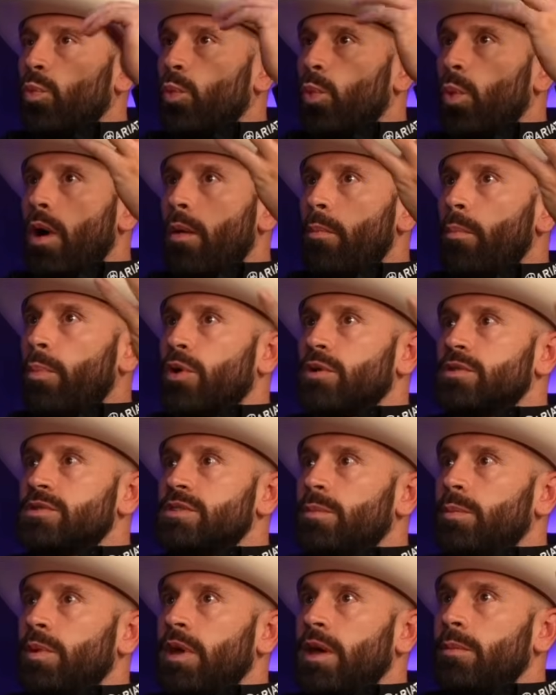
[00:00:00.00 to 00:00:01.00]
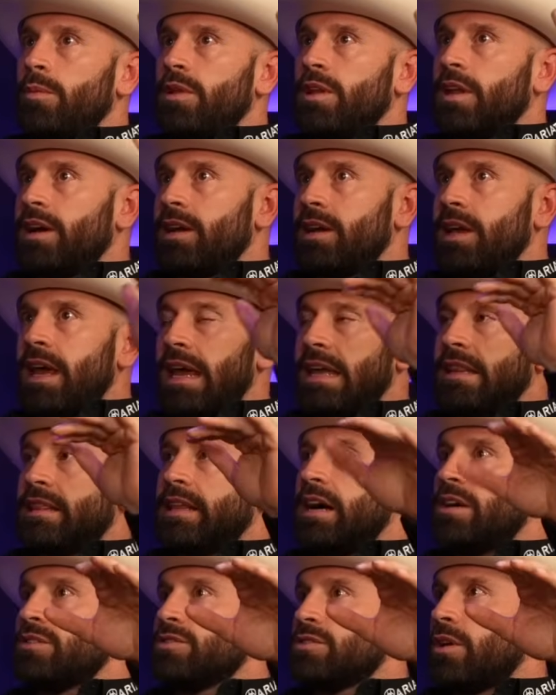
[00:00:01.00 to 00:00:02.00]
one person paying me like
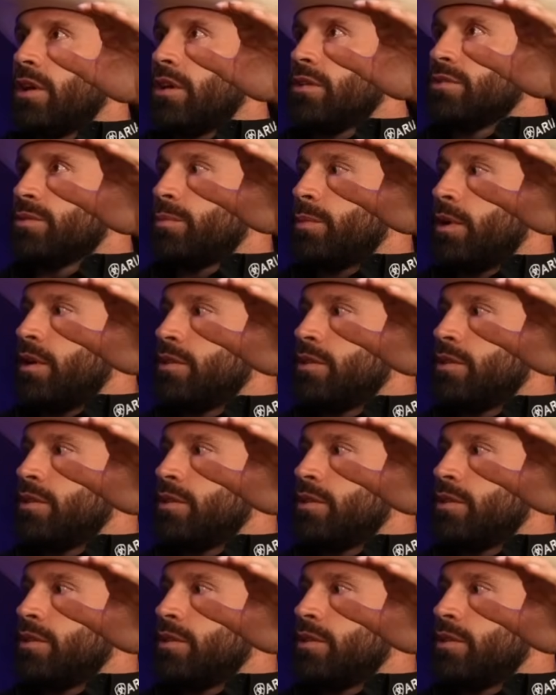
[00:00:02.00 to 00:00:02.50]
$8,000 a